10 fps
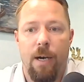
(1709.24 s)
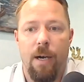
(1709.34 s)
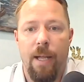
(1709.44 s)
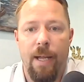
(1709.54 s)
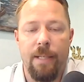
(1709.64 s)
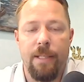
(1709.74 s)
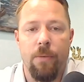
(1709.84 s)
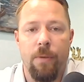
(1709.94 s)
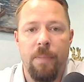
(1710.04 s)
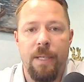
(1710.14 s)
And it
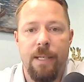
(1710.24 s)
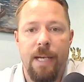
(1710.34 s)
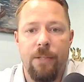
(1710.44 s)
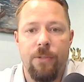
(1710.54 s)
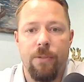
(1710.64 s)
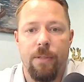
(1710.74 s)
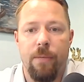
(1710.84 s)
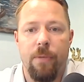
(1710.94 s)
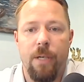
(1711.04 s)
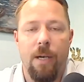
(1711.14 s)

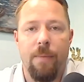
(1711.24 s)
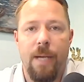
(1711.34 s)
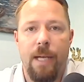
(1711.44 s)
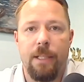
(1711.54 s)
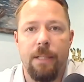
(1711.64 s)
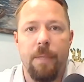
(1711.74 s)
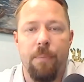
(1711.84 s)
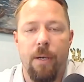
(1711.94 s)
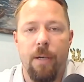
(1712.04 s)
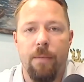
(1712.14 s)
would automatically be
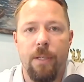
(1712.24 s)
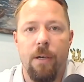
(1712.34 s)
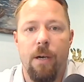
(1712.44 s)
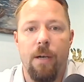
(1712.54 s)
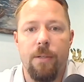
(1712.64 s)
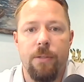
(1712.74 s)
part of the car.